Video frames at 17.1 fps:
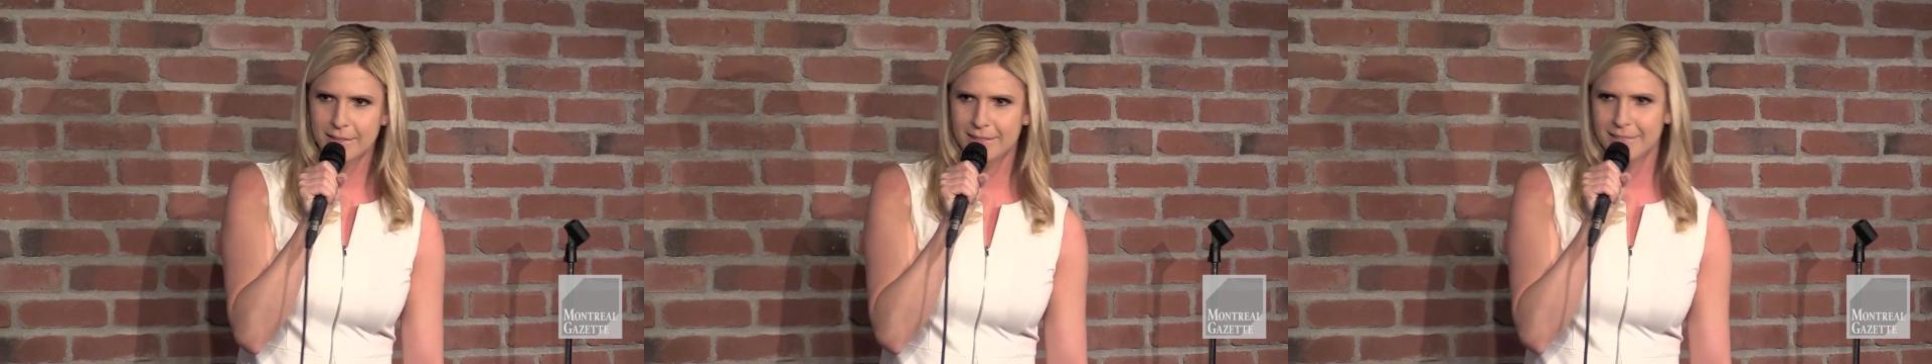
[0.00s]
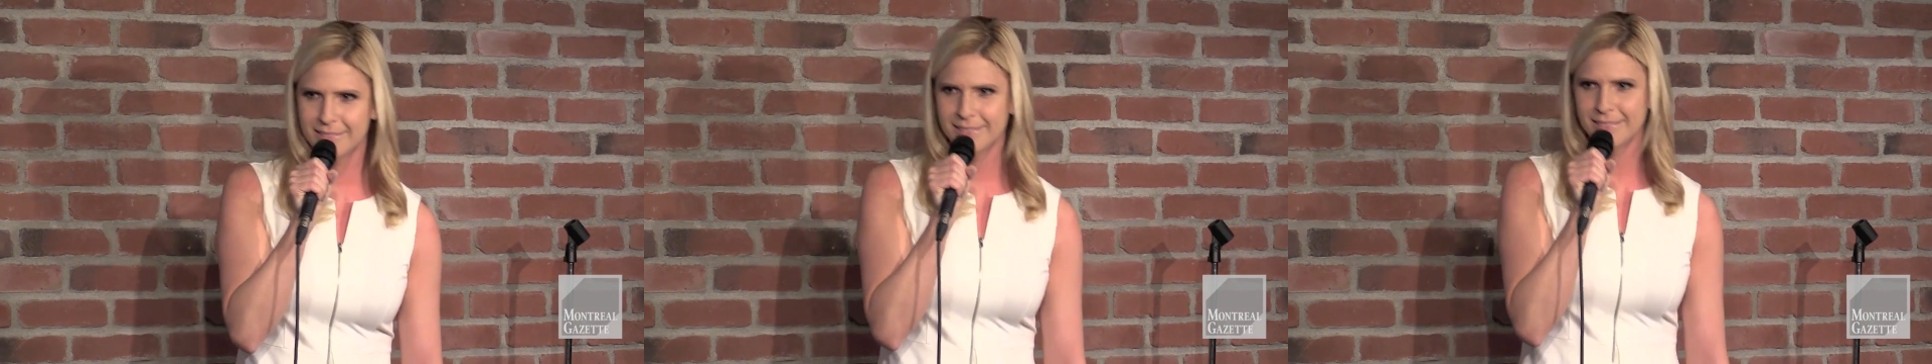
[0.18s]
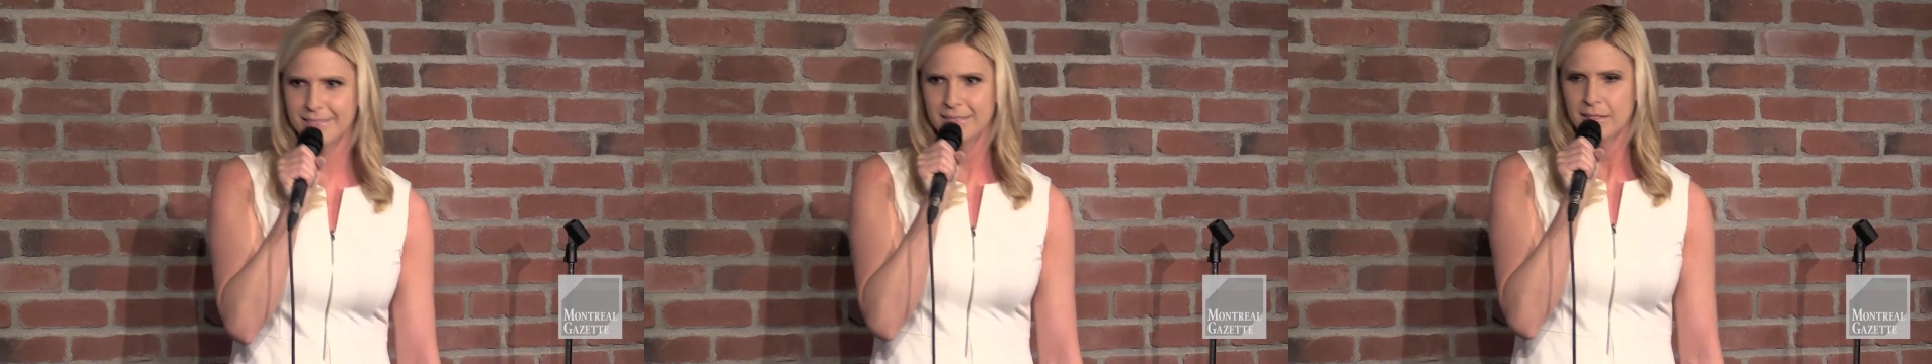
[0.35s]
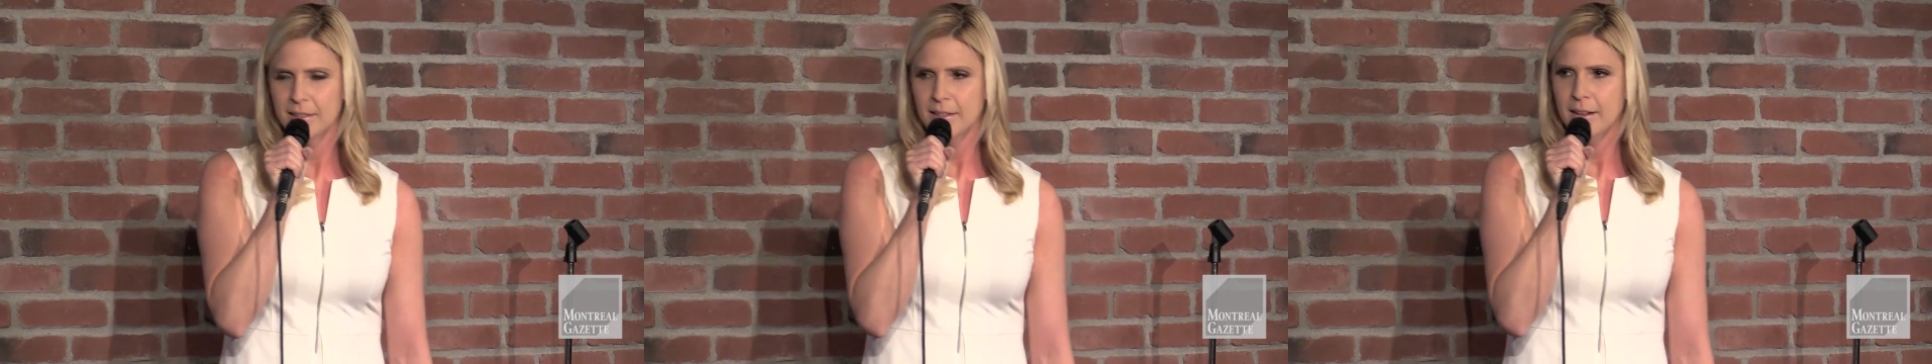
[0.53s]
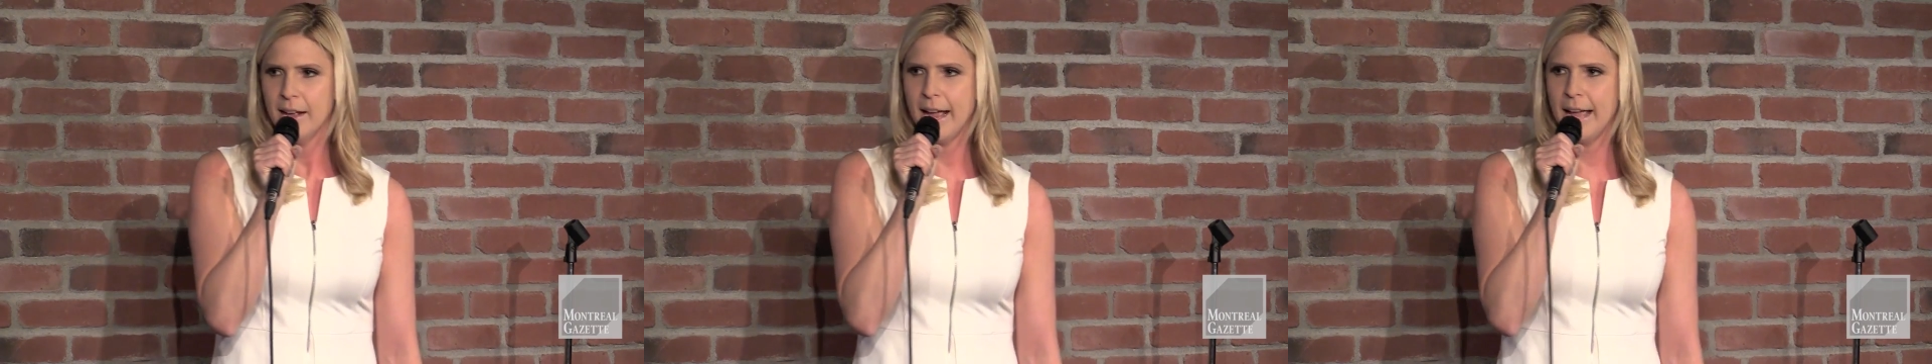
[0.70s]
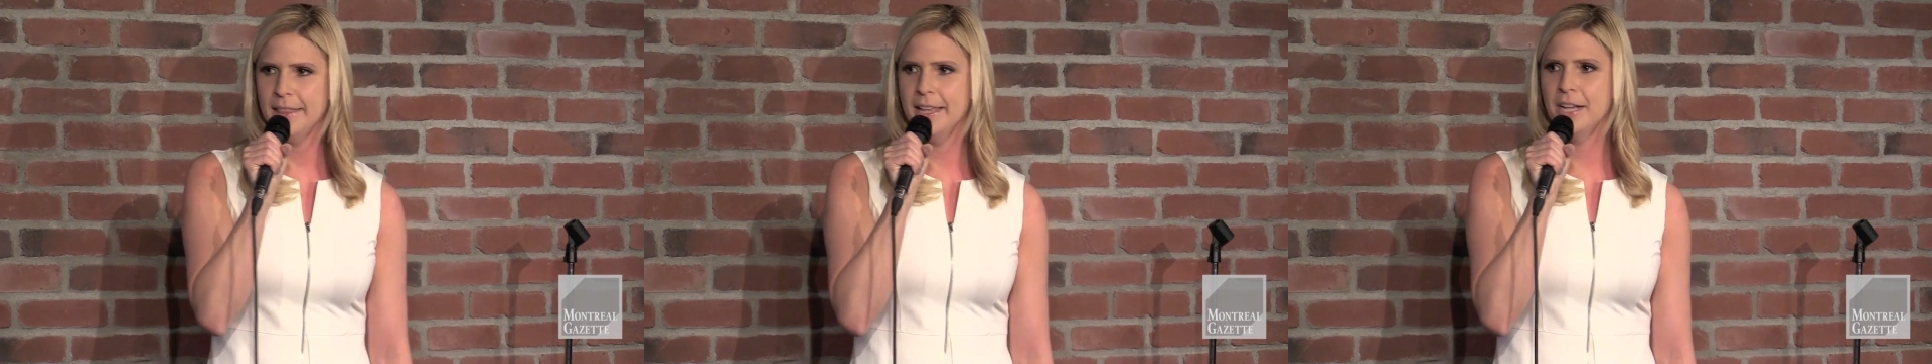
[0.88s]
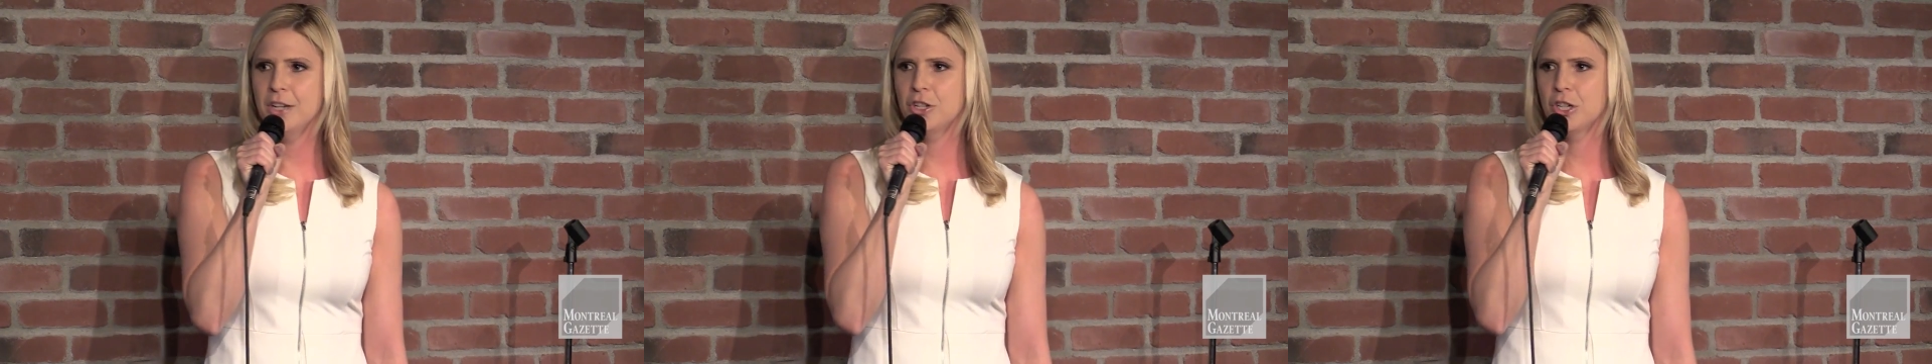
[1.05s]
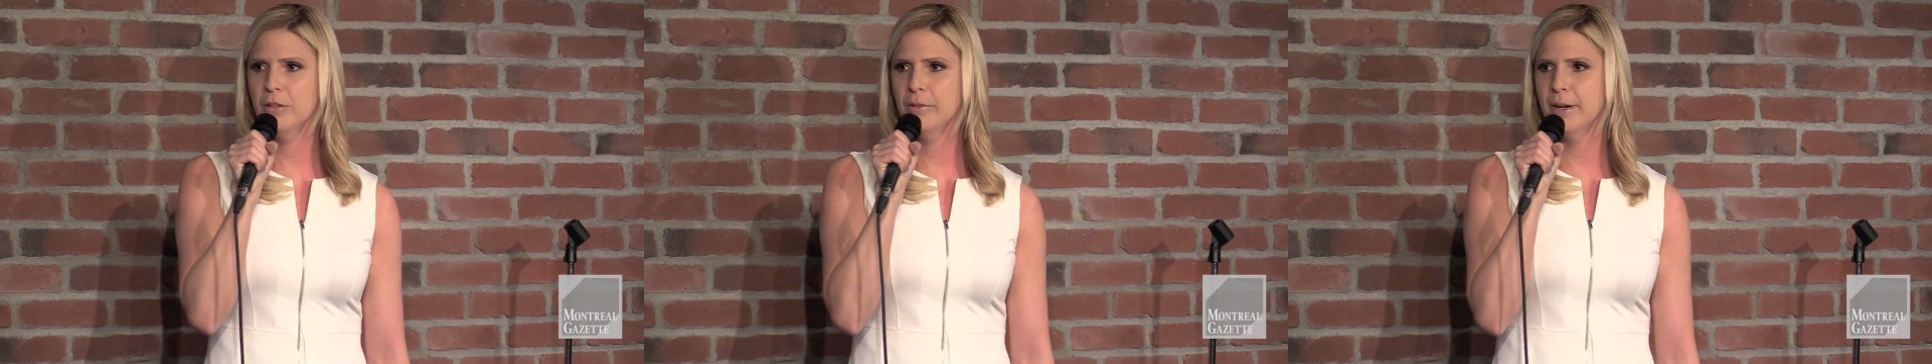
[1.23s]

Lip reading: And then she